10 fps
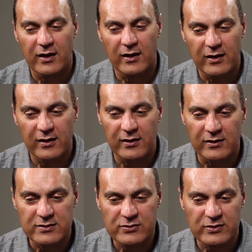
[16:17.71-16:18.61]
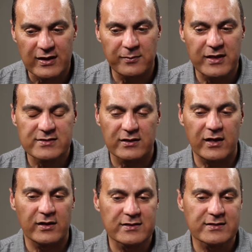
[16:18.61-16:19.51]
So that makes a
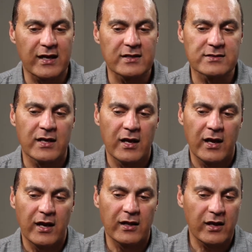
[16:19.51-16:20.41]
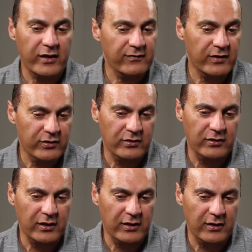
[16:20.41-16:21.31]
lot of sense. A lot of
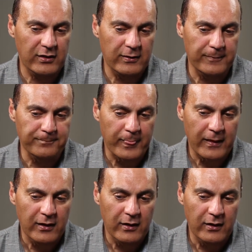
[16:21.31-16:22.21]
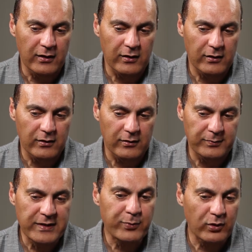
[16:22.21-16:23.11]
other
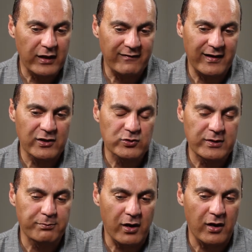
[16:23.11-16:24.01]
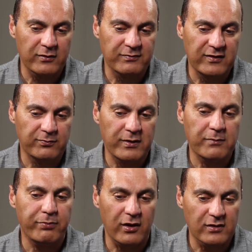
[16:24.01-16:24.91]
people have actually bought these
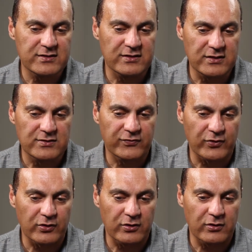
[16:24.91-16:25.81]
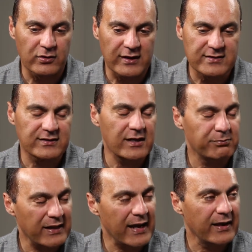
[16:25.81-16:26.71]
big policies for estate
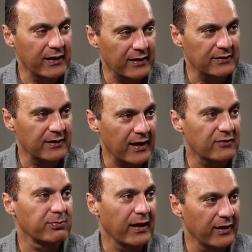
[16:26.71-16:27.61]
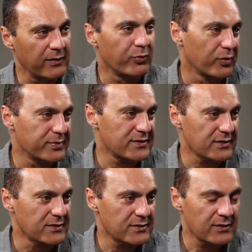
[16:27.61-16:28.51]
planning and tax planning
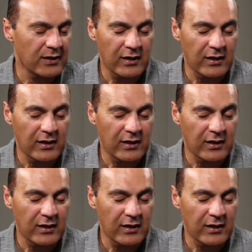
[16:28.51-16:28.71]
purposes.